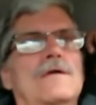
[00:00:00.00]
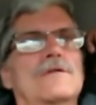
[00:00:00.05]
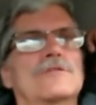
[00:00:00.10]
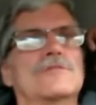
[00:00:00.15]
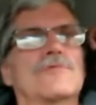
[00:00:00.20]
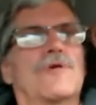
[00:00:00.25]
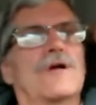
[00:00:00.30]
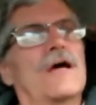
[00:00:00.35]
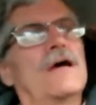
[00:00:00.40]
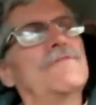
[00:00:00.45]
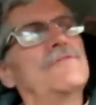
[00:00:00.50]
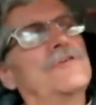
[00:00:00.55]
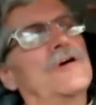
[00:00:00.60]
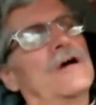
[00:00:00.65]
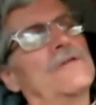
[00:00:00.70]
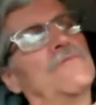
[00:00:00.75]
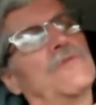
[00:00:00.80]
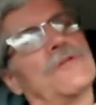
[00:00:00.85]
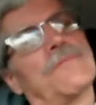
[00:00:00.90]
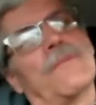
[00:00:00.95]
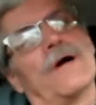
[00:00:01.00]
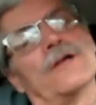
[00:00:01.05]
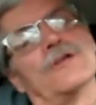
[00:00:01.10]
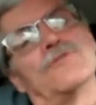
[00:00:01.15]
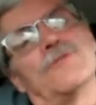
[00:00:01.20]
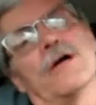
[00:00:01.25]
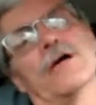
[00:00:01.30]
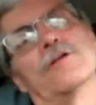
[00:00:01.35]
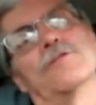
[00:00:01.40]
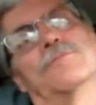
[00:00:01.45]
so what I've done with my
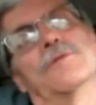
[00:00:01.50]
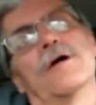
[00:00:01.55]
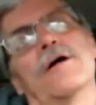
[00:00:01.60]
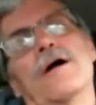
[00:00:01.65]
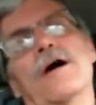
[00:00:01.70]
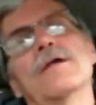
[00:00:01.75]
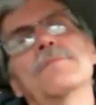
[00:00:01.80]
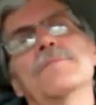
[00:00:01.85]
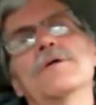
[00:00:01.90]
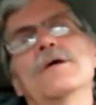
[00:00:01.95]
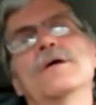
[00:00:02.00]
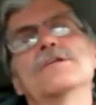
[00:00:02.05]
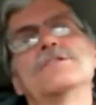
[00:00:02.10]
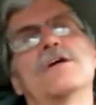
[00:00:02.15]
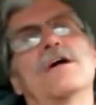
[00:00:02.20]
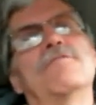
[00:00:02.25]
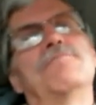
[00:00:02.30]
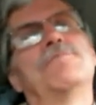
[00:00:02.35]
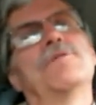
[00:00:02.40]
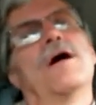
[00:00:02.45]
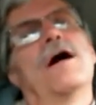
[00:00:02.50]
trailer behind me is I've,